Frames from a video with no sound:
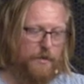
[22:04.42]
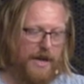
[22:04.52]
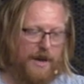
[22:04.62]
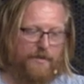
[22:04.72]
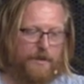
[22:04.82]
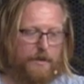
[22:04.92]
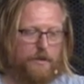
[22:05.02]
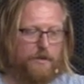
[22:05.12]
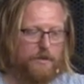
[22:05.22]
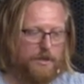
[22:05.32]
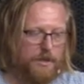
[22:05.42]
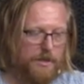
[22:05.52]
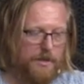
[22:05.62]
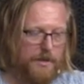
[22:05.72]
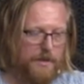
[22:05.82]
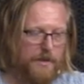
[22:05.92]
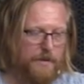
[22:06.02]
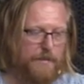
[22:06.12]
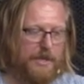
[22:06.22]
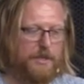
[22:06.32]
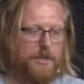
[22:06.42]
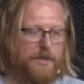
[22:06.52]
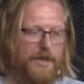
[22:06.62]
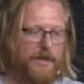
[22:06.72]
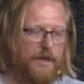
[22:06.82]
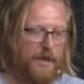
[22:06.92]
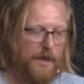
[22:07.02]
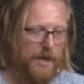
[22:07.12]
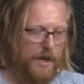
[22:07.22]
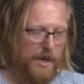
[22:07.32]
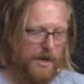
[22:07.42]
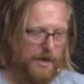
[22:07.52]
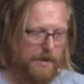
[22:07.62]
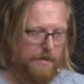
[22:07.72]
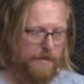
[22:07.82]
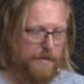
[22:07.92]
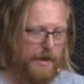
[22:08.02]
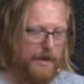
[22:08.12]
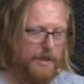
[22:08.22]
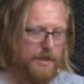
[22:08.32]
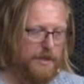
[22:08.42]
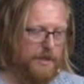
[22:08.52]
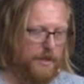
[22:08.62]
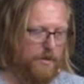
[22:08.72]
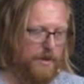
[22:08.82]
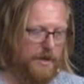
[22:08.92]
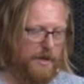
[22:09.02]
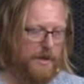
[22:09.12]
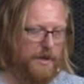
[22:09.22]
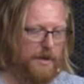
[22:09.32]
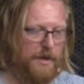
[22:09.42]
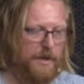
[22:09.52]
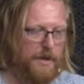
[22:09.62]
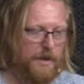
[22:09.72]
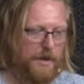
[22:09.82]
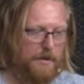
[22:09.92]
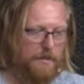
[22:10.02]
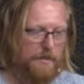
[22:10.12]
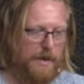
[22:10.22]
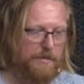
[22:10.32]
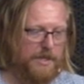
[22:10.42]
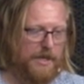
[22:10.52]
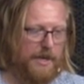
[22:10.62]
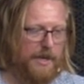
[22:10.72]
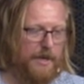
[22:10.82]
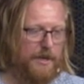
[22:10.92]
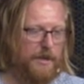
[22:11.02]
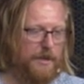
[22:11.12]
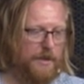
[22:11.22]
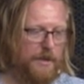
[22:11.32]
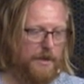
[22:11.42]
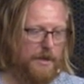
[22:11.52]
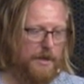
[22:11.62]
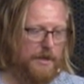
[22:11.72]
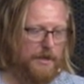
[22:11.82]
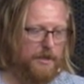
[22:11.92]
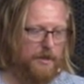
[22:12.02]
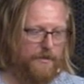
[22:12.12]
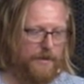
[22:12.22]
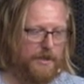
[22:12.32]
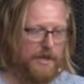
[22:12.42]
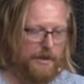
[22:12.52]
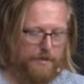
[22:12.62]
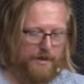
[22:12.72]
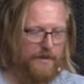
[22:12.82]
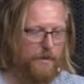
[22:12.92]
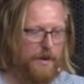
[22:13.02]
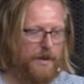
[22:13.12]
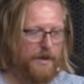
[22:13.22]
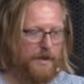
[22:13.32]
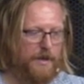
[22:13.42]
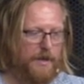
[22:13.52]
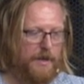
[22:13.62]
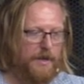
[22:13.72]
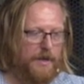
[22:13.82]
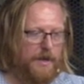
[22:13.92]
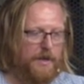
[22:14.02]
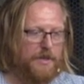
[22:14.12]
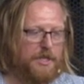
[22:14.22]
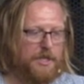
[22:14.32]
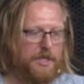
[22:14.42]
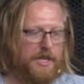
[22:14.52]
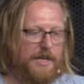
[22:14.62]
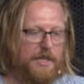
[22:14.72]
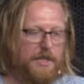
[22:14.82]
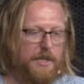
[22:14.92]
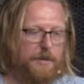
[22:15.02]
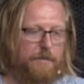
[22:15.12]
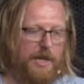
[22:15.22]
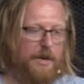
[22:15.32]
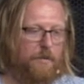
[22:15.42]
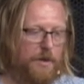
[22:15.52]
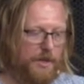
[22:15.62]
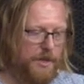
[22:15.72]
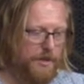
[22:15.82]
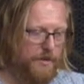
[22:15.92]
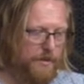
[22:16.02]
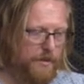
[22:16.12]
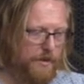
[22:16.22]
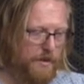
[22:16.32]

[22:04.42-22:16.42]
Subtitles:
we have those pixels right here. I just did a quick mem set here. So for example, if I want to, this just takes the plane 1 and 2.